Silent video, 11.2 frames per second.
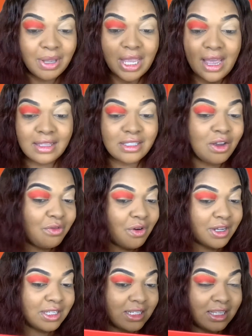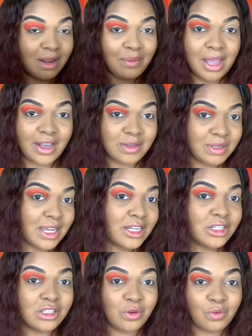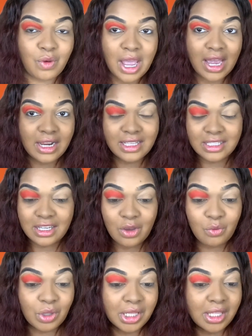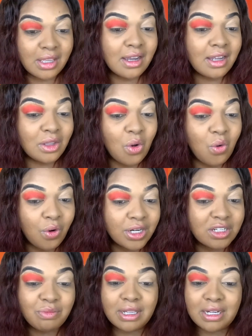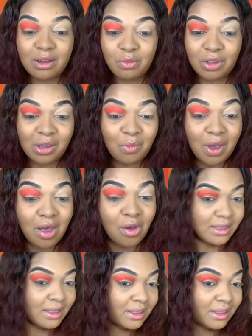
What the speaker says: Yeah, so far it's exceeded my expectations. The red is looking really good. The orange blended really well.